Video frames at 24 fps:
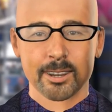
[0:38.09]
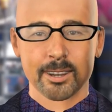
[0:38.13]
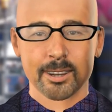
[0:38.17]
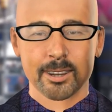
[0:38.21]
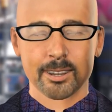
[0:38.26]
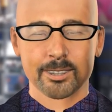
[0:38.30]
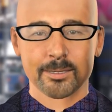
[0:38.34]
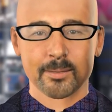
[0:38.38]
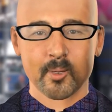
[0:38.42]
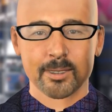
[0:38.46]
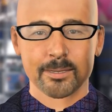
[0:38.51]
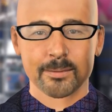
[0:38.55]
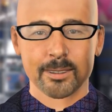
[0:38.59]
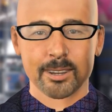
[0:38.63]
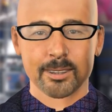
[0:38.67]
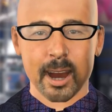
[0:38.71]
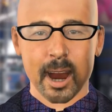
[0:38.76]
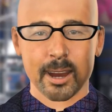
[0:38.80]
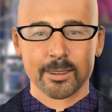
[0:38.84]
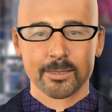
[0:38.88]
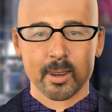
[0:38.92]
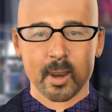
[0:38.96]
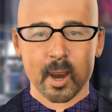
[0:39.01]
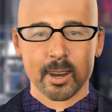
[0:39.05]
This will not
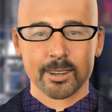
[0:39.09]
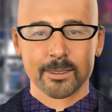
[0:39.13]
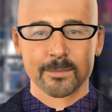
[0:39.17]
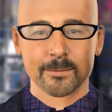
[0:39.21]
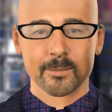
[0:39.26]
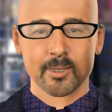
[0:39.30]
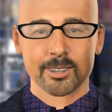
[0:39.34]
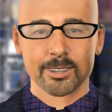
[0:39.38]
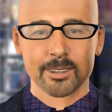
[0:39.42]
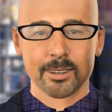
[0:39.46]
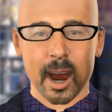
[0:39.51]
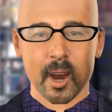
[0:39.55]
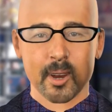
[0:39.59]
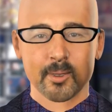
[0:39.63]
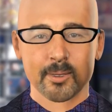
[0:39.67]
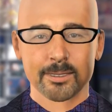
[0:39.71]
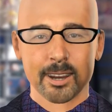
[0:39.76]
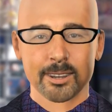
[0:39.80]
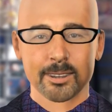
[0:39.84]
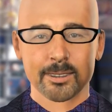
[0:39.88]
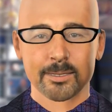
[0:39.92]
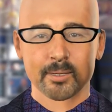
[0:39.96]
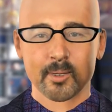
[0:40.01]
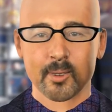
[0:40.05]
only allow the smart
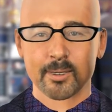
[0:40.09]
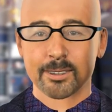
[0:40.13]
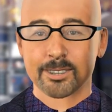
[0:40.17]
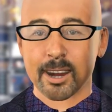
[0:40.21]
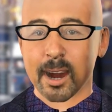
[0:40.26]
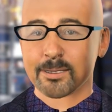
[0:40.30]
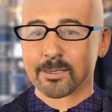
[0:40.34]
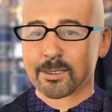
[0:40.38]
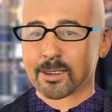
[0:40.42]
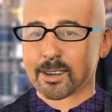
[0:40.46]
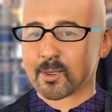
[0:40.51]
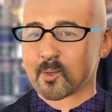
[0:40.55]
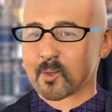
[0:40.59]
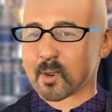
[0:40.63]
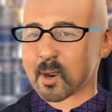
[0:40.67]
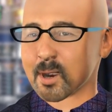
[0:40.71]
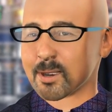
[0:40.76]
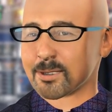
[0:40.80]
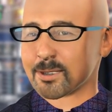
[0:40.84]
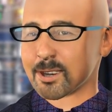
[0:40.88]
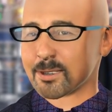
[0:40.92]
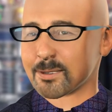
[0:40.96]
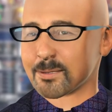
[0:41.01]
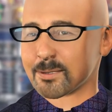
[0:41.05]
contracts on
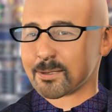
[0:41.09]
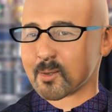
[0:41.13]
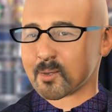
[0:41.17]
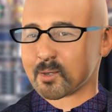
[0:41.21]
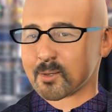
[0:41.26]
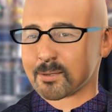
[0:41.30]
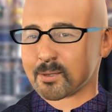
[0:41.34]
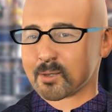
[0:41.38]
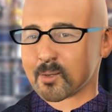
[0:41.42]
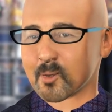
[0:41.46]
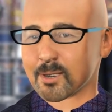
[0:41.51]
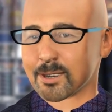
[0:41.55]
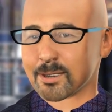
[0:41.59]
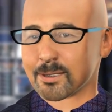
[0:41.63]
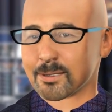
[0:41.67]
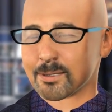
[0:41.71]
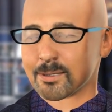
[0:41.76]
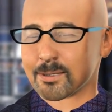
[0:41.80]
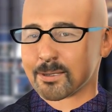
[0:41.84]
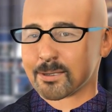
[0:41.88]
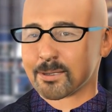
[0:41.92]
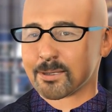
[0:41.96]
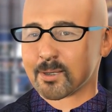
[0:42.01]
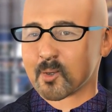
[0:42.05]
aelf to securely
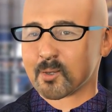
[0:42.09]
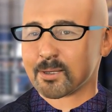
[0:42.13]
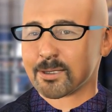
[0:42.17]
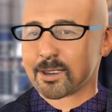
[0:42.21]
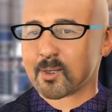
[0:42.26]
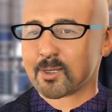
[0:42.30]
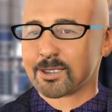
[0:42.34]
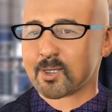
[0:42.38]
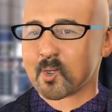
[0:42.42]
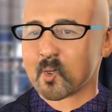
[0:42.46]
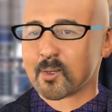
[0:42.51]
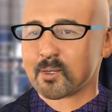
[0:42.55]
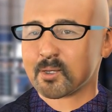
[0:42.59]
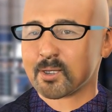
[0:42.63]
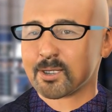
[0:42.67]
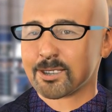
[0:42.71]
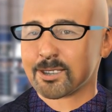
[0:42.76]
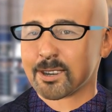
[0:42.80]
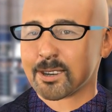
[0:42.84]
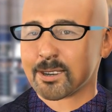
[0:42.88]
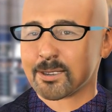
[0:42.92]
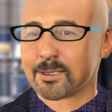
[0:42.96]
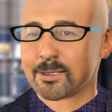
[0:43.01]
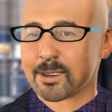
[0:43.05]
connect to data
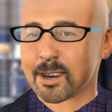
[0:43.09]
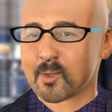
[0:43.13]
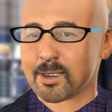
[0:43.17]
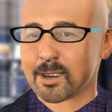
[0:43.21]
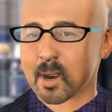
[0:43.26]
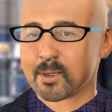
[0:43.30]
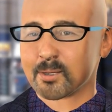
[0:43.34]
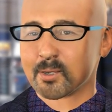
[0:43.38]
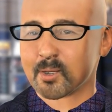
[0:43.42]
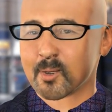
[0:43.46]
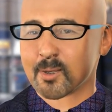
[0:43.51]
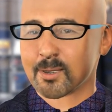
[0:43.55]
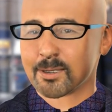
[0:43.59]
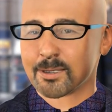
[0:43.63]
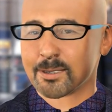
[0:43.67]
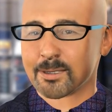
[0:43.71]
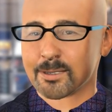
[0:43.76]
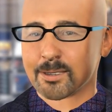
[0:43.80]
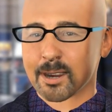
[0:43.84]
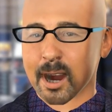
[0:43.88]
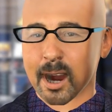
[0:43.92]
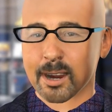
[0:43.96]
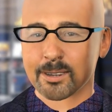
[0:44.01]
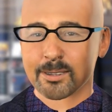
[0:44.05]
sources and APIs around
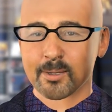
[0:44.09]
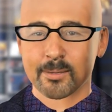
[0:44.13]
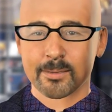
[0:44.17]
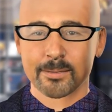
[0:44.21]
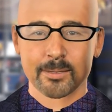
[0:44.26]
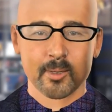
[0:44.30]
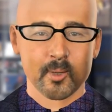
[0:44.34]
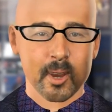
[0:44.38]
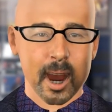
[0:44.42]
the world,